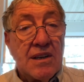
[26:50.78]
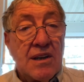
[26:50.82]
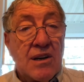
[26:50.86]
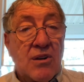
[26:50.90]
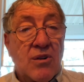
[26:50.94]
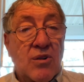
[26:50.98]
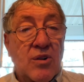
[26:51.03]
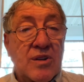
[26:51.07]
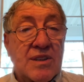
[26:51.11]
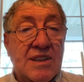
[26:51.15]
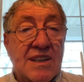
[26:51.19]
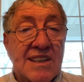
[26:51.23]

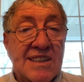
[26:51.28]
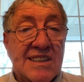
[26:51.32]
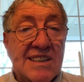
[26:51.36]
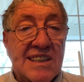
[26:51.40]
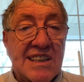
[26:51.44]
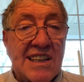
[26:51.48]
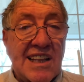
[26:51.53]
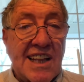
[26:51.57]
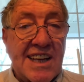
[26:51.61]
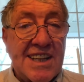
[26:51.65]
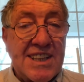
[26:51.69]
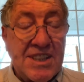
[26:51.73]
or to
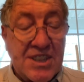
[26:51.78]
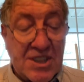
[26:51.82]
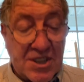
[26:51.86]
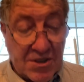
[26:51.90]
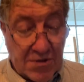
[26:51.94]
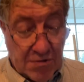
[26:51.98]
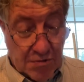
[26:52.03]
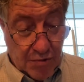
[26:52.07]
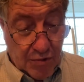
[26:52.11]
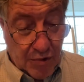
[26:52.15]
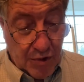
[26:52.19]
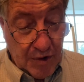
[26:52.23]
slice
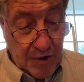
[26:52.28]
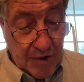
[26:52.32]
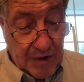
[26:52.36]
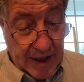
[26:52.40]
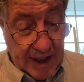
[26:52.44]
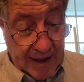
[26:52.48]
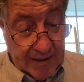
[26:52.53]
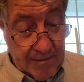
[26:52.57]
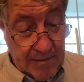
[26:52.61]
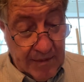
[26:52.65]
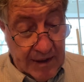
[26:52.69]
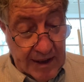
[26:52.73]
through
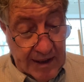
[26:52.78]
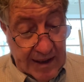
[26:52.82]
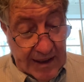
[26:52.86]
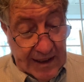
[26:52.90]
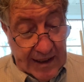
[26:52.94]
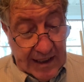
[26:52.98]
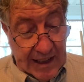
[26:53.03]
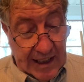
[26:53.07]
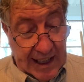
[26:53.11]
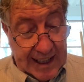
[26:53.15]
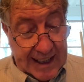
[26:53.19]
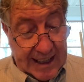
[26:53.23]
them
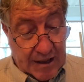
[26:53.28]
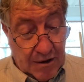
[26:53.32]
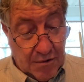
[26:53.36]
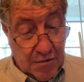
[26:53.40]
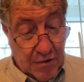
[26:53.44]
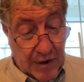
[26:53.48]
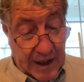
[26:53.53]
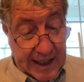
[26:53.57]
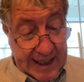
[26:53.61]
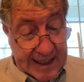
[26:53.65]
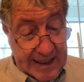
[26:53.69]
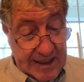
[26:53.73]
like a
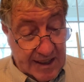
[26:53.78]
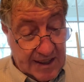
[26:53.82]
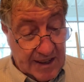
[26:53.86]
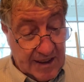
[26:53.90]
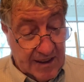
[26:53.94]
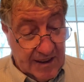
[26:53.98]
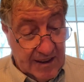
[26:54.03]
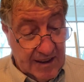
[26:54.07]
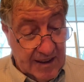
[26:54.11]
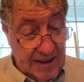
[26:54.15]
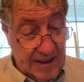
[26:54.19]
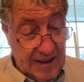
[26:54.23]

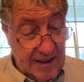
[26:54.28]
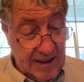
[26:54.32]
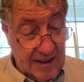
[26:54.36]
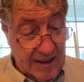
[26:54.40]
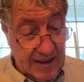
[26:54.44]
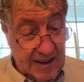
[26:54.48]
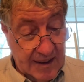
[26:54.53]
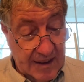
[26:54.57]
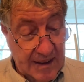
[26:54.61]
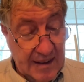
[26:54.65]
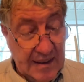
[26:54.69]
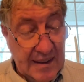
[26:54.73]
razor.
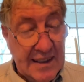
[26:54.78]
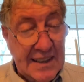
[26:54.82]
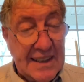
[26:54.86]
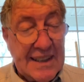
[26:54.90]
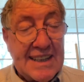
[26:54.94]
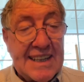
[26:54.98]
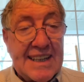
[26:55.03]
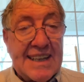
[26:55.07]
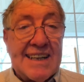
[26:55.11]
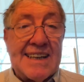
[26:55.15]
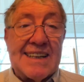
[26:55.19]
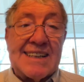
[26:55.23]

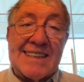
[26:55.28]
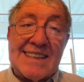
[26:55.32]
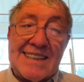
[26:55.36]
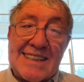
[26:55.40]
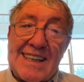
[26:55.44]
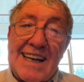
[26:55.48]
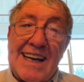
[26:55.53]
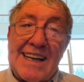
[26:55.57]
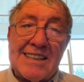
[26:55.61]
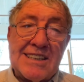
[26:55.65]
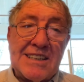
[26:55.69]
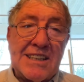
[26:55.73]
It
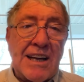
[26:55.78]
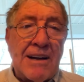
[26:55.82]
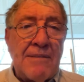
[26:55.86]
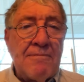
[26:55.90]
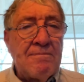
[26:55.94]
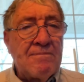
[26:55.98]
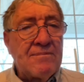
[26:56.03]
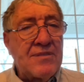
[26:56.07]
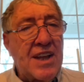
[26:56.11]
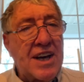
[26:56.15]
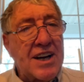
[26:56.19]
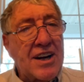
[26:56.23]
says
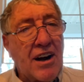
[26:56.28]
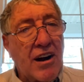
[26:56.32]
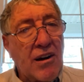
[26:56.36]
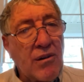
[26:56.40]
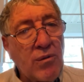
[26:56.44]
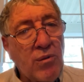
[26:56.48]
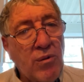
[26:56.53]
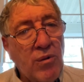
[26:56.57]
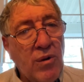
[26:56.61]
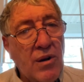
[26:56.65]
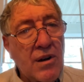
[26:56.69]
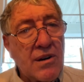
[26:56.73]
that our
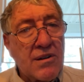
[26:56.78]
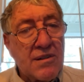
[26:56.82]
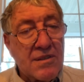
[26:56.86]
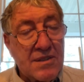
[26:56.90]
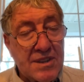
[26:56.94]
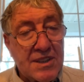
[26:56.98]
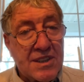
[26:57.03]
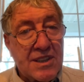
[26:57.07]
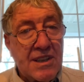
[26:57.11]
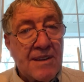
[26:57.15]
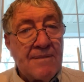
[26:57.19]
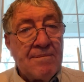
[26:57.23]

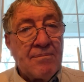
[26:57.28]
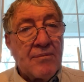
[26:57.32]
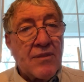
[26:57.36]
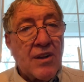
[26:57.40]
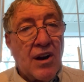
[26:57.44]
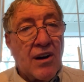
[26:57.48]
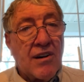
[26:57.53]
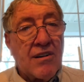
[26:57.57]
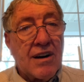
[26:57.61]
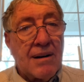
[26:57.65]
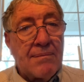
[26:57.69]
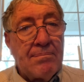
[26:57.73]
words
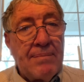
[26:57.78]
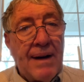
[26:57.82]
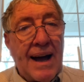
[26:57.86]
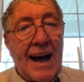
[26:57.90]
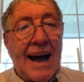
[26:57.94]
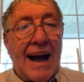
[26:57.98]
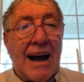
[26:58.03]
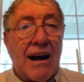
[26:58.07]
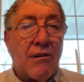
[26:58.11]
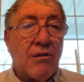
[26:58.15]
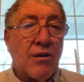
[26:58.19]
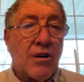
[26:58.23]
are a
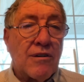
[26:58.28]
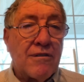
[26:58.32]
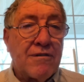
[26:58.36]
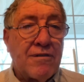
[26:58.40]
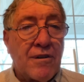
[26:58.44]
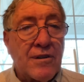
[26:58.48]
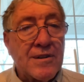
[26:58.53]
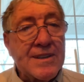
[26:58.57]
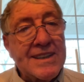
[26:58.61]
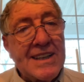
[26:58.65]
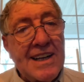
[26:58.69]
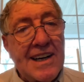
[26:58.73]

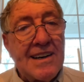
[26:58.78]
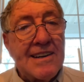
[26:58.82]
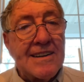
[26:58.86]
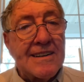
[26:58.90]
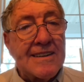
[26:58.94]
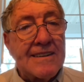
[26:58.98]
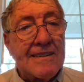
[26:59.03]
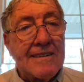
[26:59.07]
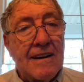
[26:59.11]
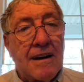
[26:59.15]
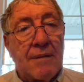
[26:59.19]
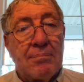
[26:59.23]
powerful
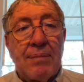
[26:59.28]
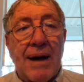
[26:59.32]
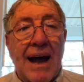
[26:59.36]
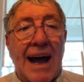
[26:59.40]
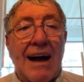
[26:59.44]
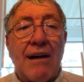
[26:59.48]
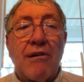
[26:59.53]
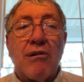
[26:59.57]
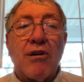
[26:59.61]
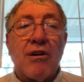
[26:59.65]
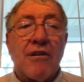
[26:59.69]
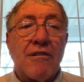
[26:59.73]
tongue, a
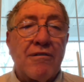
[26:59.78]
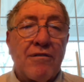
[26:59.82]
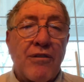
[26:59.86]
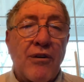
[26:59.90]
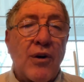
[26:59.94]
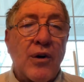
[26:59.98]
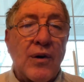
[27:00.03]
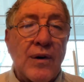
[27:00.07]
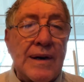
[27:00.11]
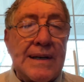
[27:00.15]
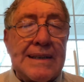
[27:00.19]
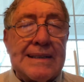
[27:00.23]

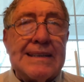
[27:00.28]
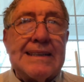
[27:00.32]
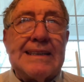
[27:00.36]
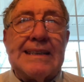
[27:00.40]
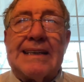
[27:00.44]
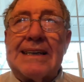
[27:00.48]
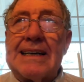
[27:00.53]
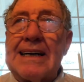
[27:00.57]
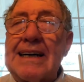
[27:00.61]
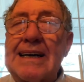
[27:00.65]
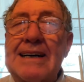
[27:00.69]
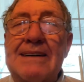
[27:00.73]
powerful
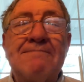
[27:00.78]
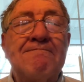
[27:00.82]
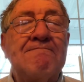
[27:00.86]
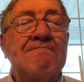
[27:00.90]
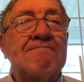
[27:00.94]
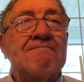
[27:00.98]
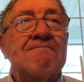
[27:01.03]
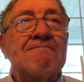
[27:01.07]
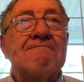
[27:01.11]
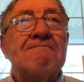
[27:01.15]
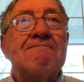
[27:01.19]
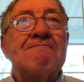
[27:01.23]
uh,
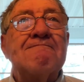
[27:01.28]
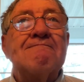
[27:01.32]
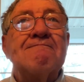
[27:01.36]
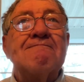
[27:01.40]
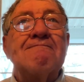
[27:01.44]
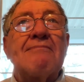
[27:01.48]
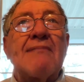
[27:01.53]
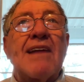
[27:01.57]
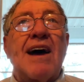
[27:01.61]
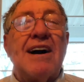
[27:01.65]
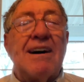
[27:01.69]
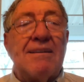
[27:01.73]

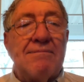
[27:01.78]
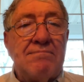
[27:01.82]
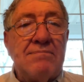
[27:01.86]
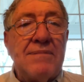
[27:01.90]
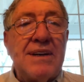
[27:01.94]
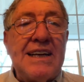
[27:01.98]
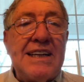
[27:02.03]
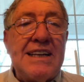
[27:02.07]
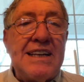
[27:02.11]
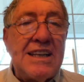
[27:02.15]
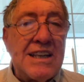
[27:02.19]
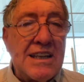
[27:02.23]

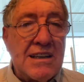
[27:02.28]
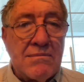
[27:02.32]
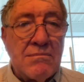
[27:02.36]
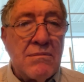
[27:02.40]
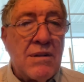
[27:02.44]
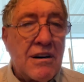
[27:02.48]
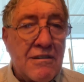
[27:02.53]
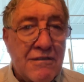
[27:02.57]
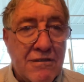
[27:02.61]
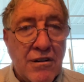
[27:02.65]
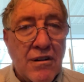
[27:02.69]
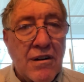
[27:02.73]

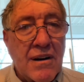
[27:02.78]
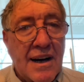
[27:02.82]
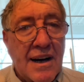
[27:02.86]
medium for